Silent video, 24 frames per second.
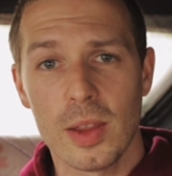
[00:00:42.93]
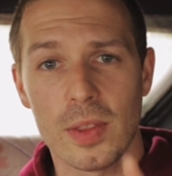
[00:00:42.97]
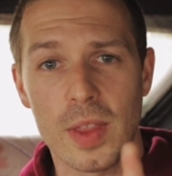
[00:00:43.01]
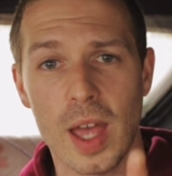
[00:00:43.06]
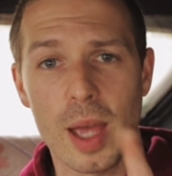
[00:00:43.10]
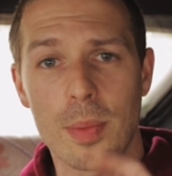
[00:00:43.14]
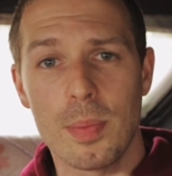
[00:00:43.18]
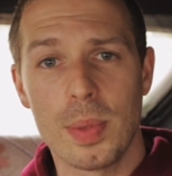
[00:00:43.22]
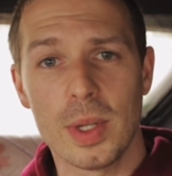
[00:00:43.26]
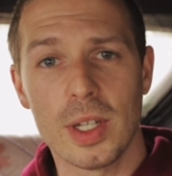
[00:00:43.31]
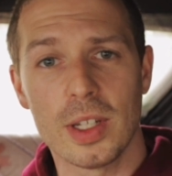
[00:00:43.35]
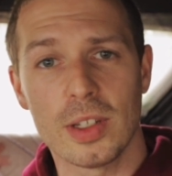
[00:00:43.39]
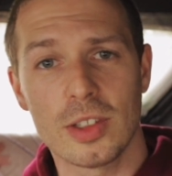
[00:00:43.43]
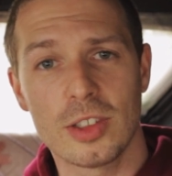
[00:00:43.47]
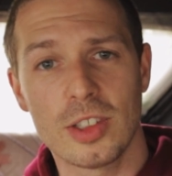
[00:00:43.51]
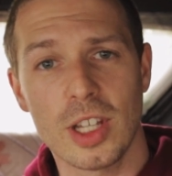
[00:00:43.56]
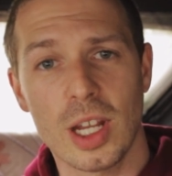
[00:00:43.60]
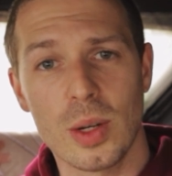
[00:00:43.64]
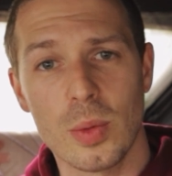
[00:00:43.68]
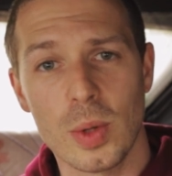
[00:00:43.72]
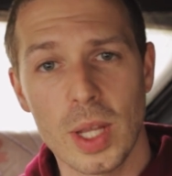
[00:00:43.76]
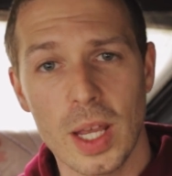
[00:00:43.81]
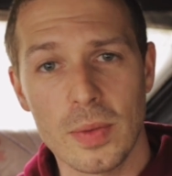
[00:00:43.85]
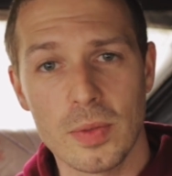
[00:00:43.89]
That being
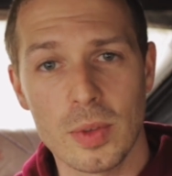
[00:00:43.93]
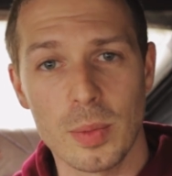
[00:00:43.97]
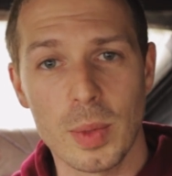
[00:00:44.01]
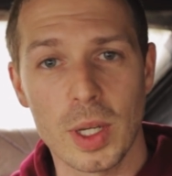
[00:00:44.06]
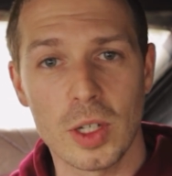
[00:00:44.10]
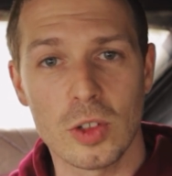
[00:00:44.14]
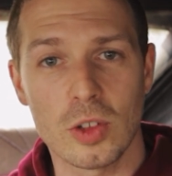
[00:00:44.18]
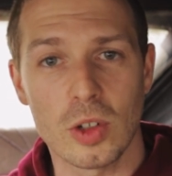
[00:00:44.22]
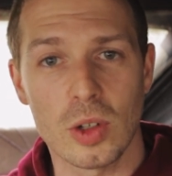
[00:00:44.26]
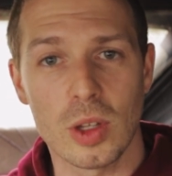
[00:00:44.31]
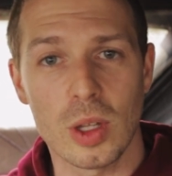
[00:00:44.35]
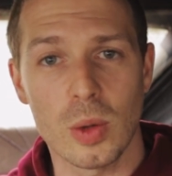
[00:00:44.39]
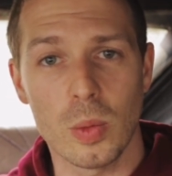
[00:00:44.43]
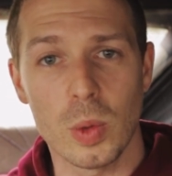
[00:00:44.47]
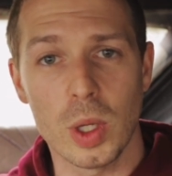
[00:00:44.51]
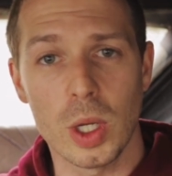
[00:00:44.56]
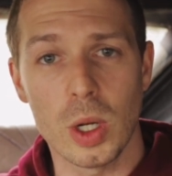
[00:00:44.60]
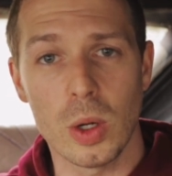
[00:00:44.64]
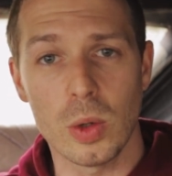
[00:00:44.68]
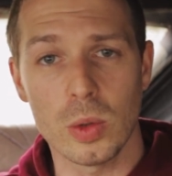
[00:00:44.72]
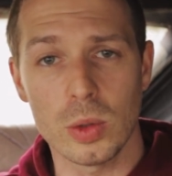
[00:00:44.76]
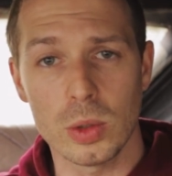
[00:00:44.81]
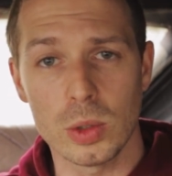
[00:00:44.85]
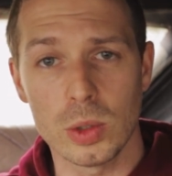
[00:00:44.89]
said, we have to make sure that
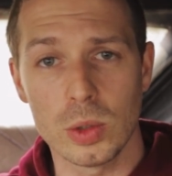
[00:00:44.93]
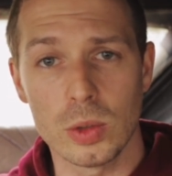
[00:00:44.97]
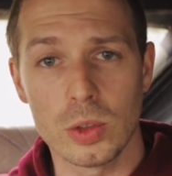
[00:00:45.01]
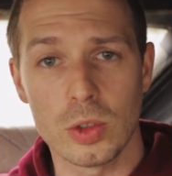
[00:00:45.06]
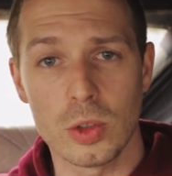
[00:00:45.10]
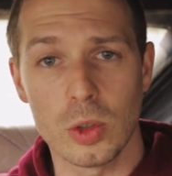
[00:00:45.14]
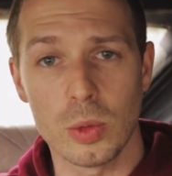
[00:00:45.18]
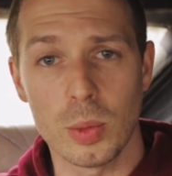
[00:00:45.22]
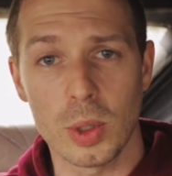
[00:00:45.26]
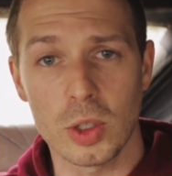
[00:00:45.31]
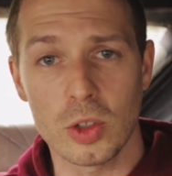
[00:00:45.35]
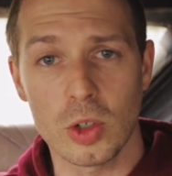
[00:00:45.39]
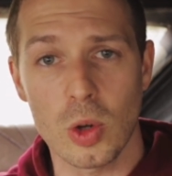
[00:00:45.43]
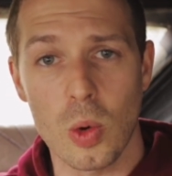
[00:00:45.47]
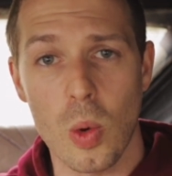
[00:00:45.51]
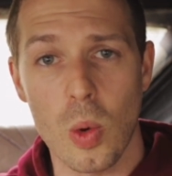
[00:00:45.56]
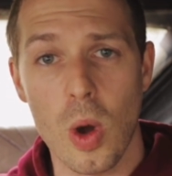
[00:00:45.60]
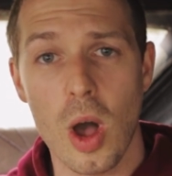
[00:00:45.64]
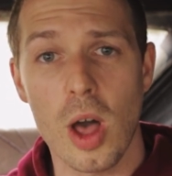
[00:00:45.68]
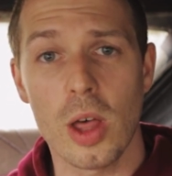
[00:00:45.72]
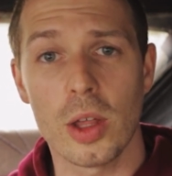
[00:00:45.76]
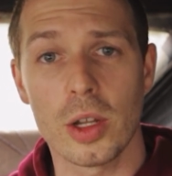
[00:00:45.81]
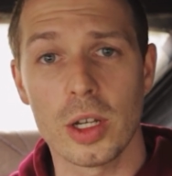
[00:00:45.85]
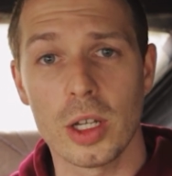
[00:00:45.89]
we don't lose too much
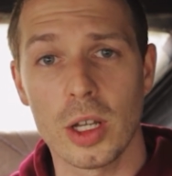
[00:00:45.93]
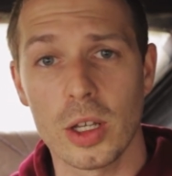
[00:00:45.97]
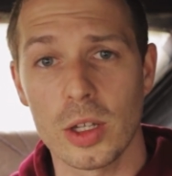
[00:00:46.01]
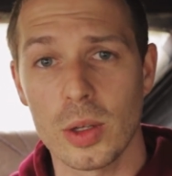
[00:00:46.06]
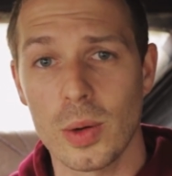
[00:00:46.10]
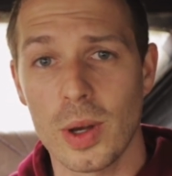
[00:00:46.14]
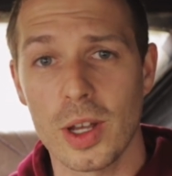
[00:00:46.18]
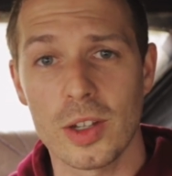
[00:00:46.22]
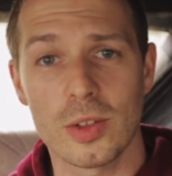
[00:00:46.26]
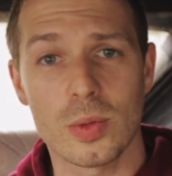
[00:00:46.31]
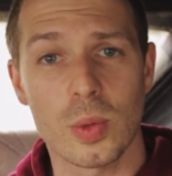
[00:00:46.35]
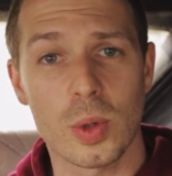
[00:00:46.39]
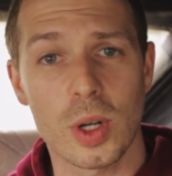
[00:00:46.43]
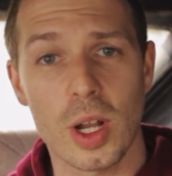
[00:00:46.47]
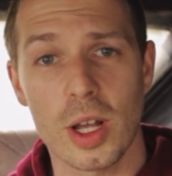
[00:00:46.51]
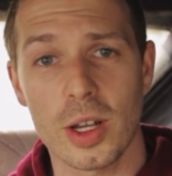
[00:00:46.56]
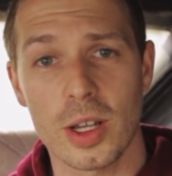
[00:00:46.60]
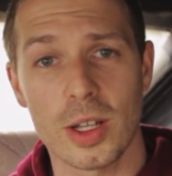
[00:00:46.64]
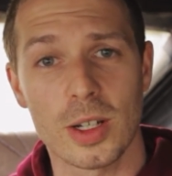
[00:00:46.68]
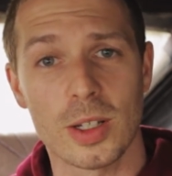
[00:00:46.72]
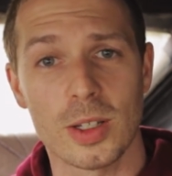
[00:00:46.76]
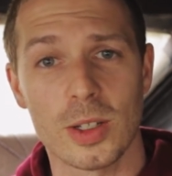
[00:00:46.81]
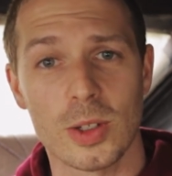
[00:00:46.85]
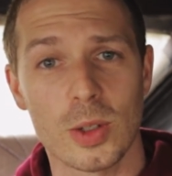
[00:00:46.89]
quality, otherwise we're
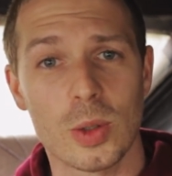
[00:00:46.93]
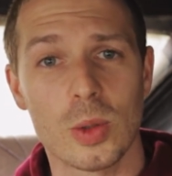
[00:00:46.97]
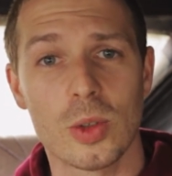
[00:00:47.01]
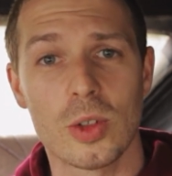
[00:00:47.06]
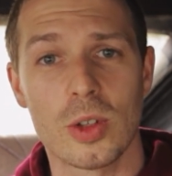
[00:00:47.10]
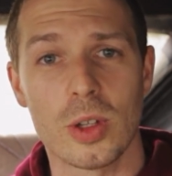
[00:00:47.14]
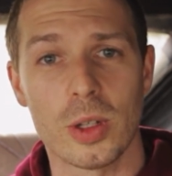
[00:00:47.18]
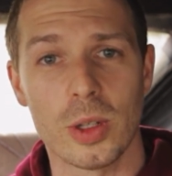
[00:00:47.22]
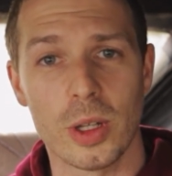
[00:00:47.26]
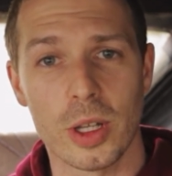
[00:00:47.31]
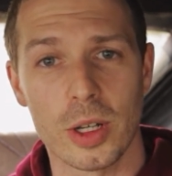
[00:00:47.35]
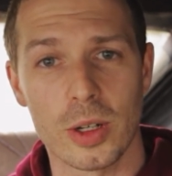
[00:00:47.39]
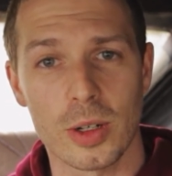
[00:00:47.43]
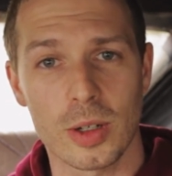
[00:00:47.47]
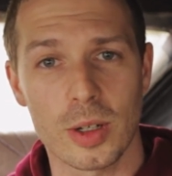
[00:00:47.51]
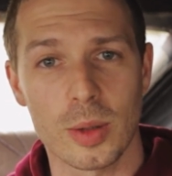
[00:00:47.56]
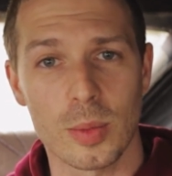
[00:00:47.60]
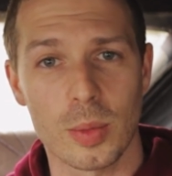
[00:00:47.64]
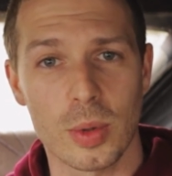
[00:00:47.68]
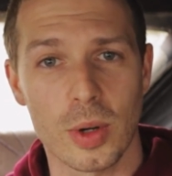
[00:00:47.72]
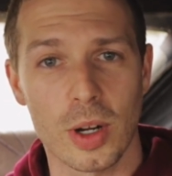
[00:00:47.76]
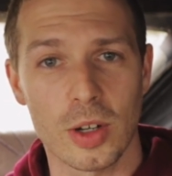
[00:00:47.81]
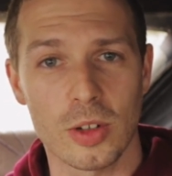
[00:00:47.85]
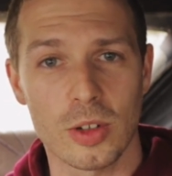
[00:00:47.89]
not going to use the lighter
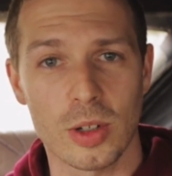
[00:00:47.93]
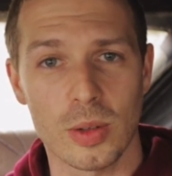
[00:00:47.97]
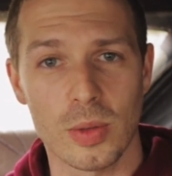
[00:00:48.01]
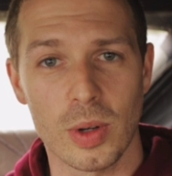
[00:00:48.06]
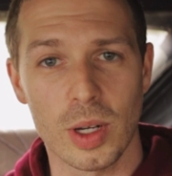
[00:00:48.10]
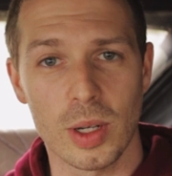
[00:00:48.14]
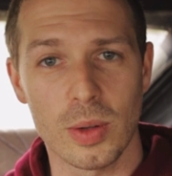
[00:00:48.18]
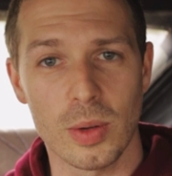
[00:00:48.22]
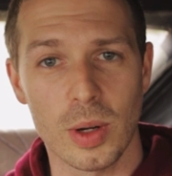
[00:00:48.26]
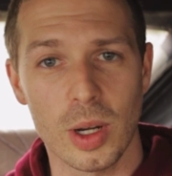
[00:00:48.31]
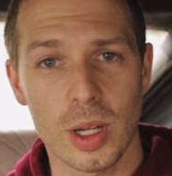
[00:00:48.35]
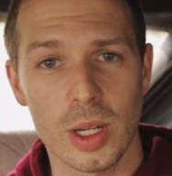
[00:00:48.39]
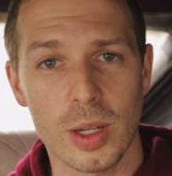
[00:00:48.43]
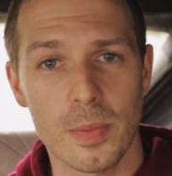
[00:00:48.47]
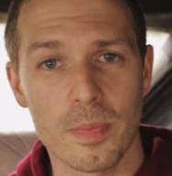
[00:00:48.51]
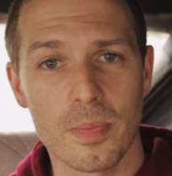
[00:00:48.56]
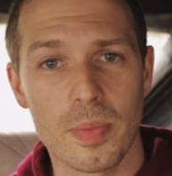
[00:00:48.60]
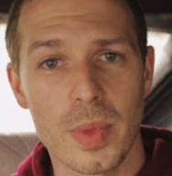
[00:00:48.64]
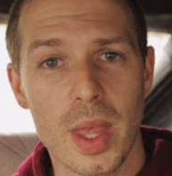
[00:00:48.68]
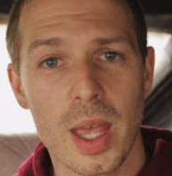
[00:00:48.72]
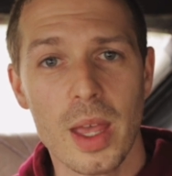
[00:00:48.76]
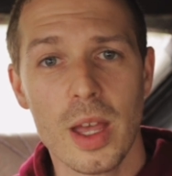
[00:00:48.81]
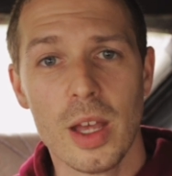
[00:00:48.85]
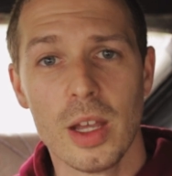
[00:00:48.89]
compression rate, right?
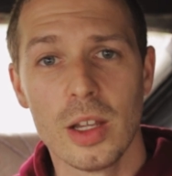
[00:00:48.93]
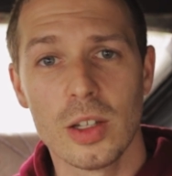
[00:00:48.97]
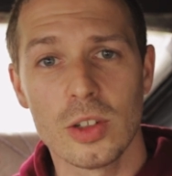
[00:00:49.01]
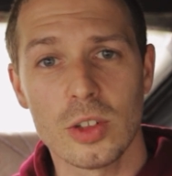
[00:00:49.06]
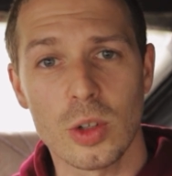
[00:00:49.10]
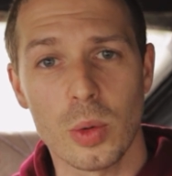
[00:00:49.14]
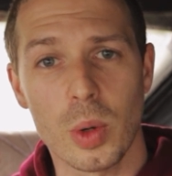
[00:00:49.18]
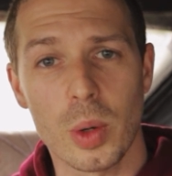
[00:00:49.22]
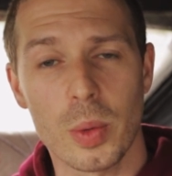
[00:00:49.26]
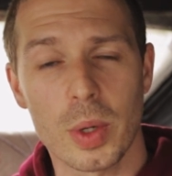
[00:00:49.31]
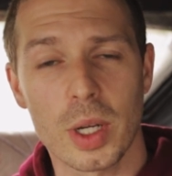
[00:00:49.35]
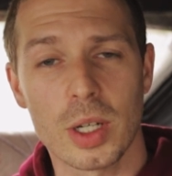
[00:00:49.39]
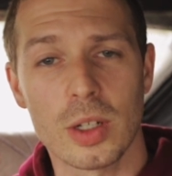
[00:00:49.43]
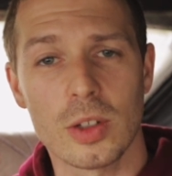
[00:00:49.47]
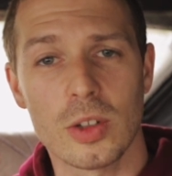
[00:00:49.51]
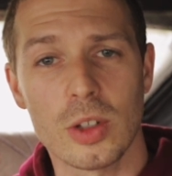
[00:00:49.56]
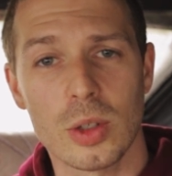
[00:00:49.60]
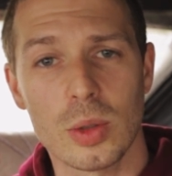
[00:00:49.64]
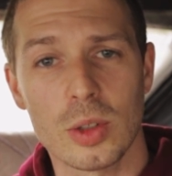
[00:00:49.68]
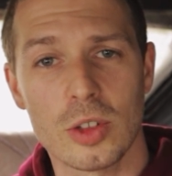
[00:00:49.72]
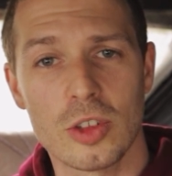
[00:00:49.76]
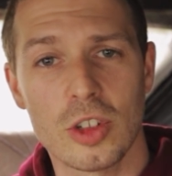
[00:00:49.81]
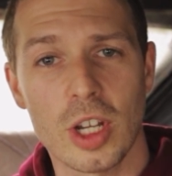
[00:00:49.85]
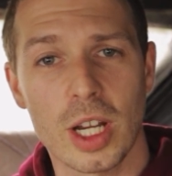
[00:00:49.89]
So what we're going to
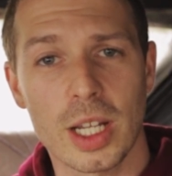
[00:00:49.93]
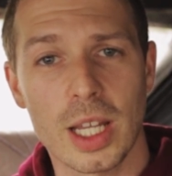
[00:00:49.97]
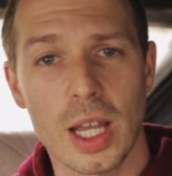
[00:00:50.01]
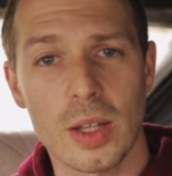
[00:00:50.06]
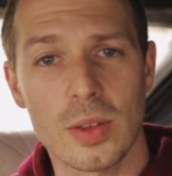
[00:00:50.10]
do is check